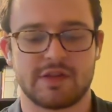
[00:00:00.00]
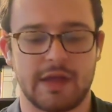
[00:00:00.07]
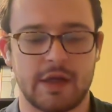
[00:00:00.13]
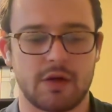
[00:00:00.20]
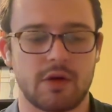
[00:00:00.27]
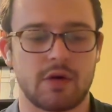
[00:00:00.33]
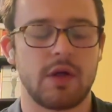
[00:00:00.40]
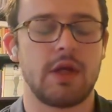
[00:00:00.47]

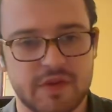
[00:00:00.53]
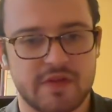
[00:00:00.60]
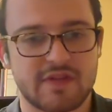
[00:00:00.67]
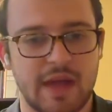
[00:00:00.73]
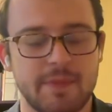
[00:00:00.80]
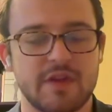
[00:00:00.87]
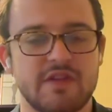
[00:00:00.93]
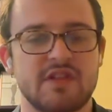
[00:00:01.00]
LENR, the
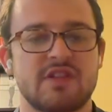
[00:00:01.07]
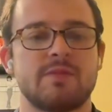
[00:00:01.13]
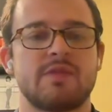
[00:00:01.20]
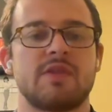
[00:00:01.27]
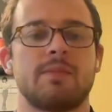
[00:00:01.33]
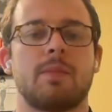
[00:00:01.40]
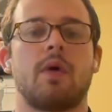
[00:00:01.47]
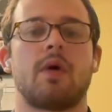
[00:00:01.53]
skepticism
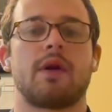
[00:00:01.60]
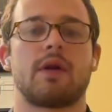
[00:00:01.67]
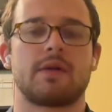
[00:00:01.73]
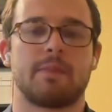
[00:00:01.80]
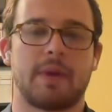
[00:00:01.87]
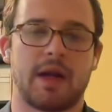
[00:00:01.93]
is important.